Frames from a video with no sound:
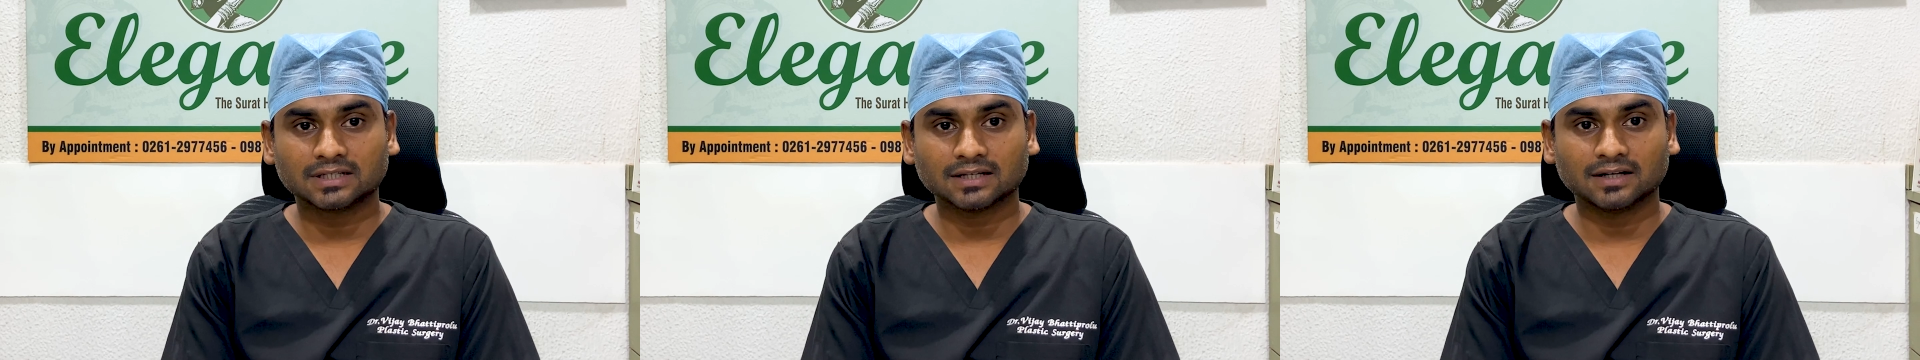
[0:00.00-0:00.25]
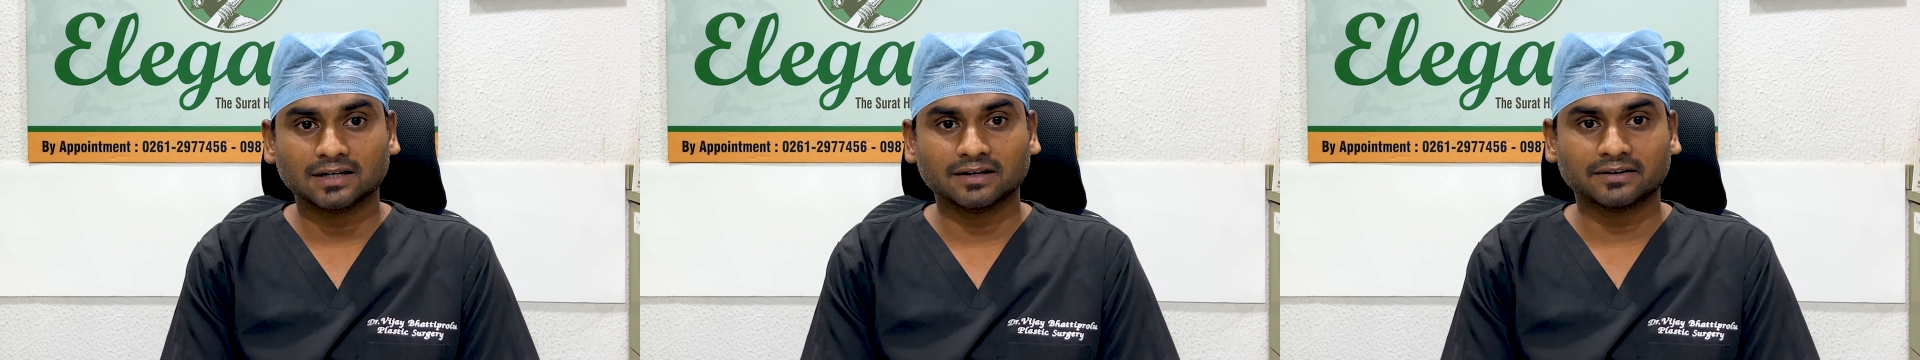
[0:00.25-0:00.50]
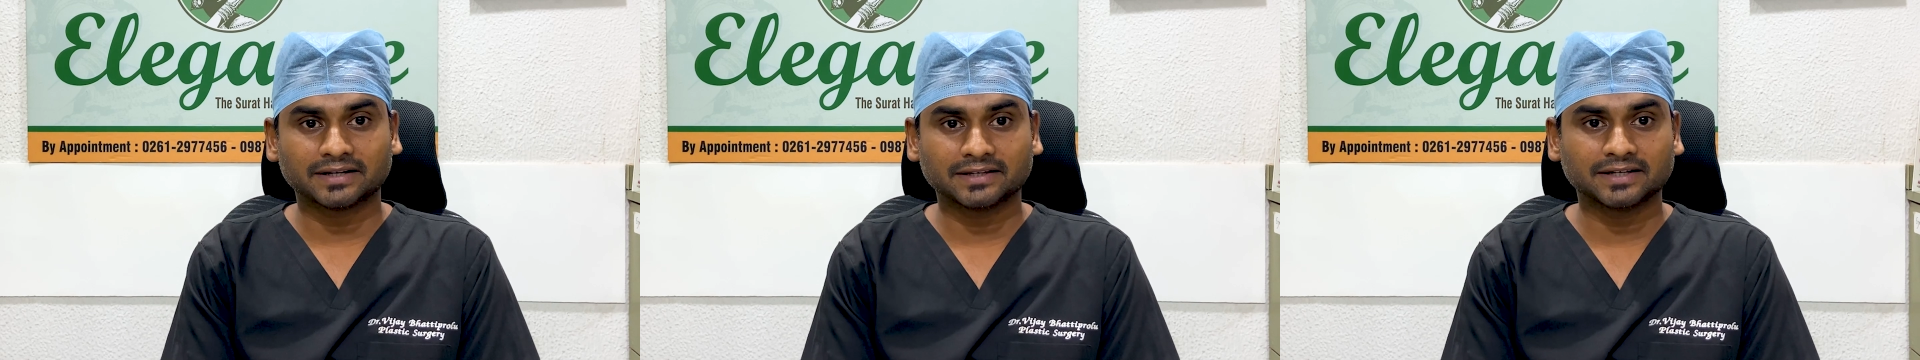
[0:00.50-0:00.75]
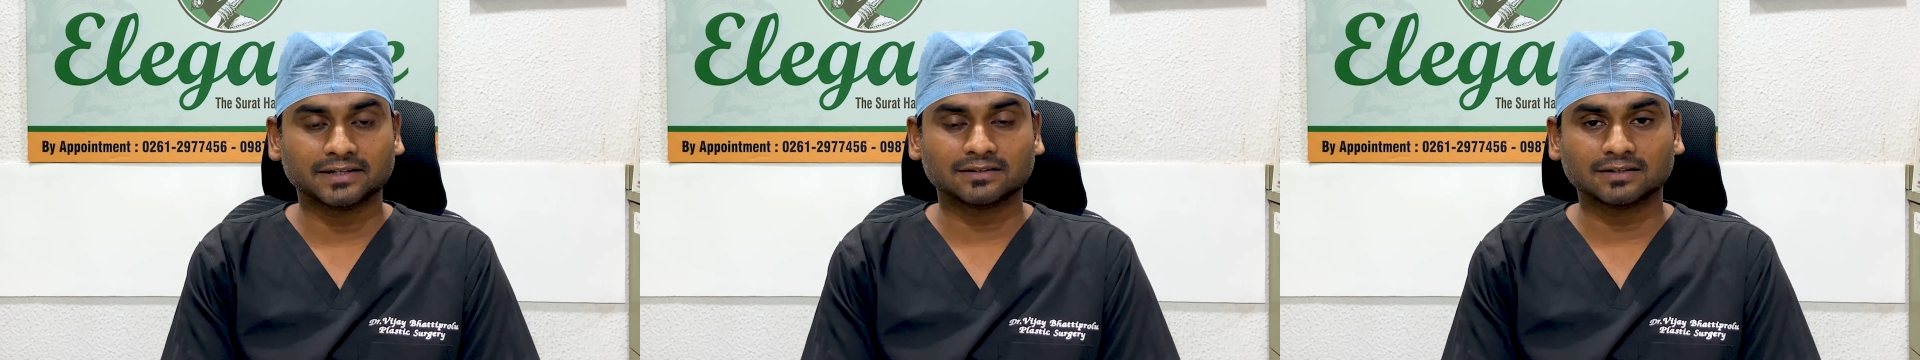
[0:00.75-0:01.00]

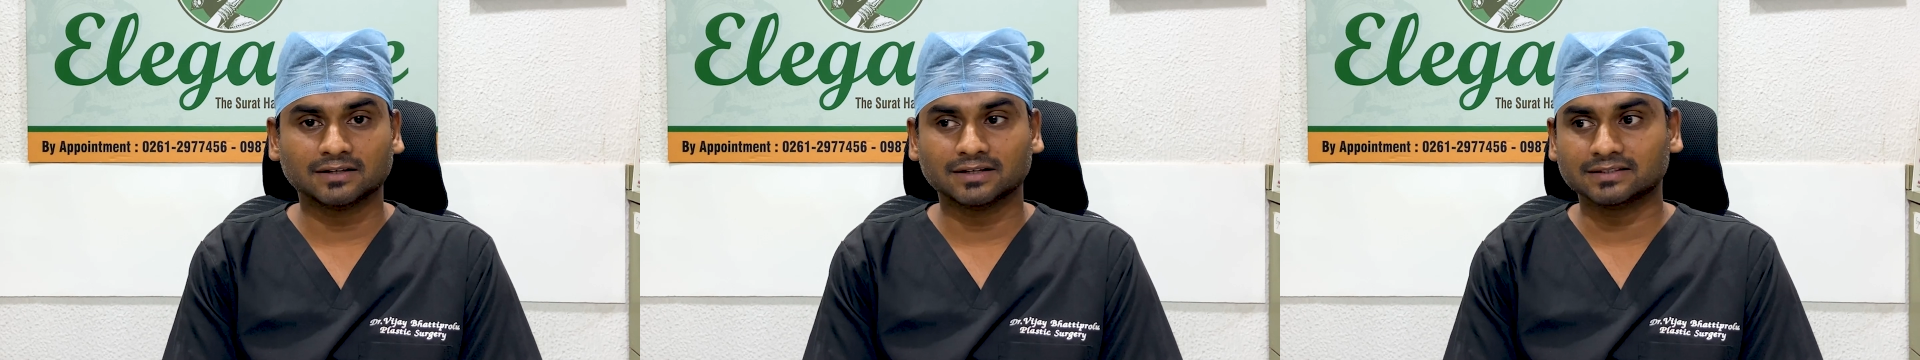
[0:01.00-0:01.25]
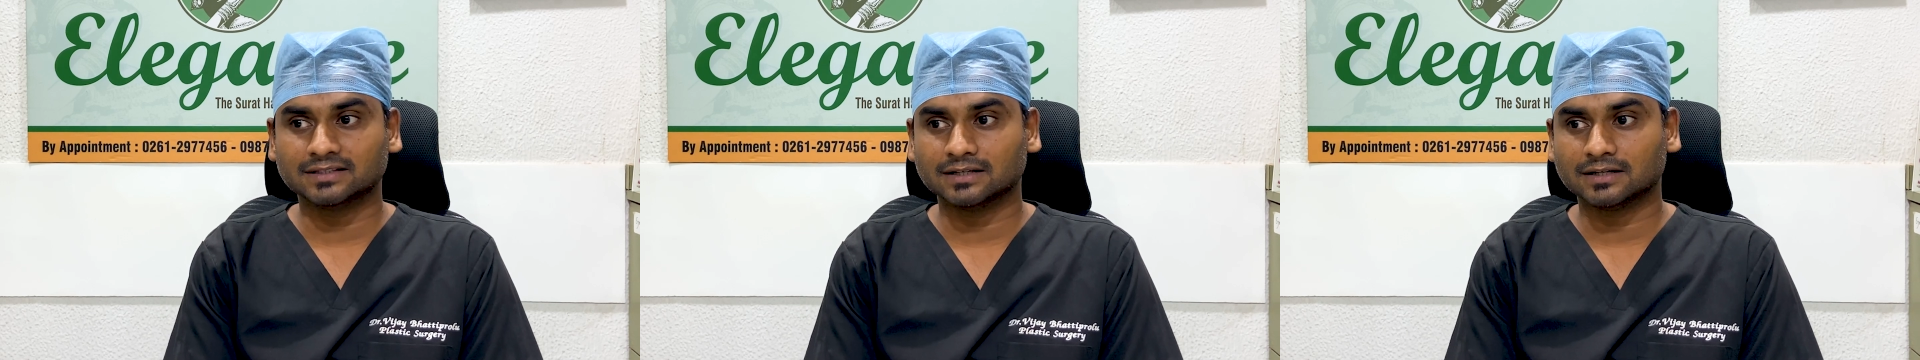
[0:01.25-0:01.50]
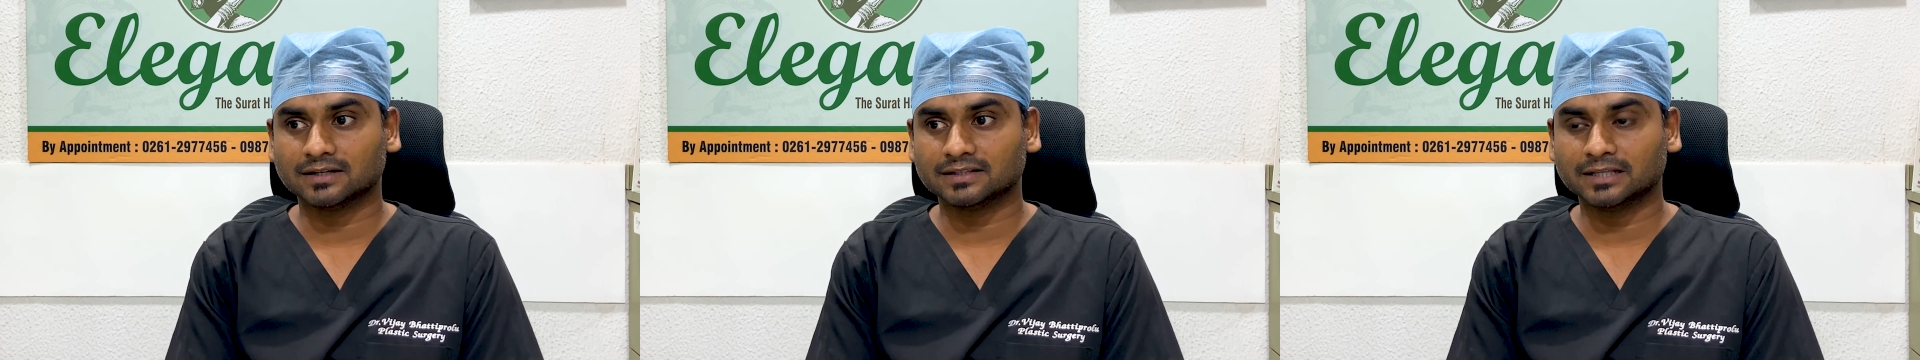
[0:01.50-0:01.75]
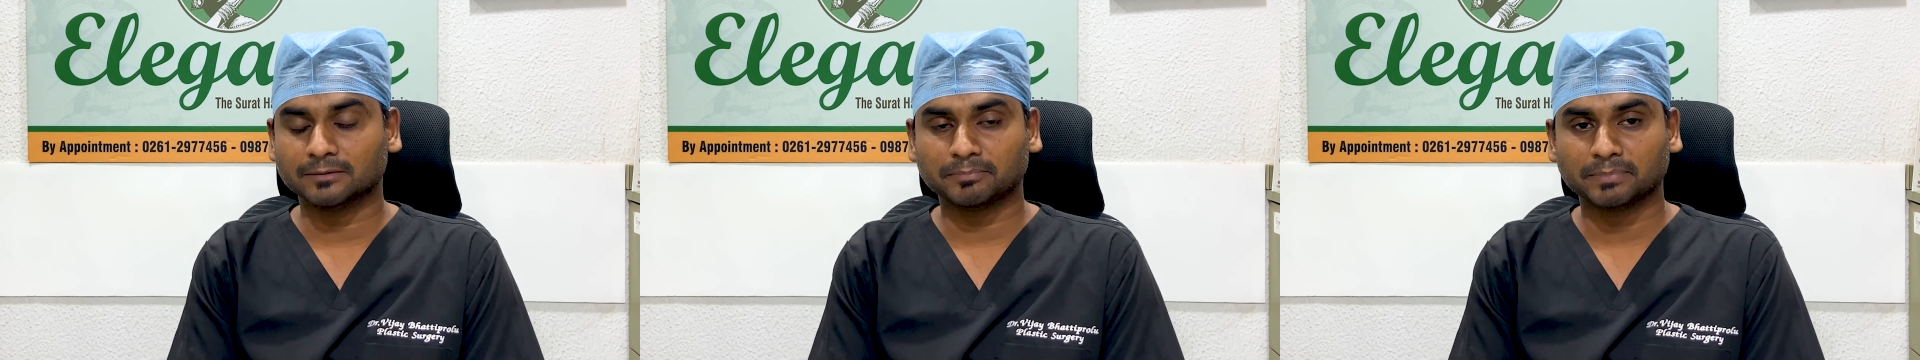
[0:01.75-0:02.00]
regret.
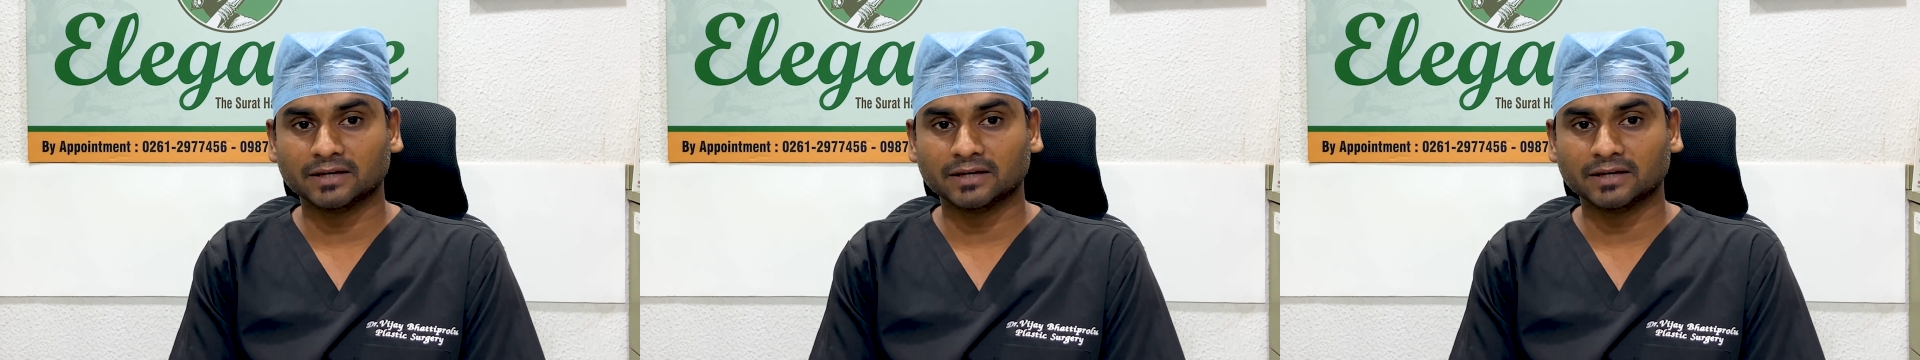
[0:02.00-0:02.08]
The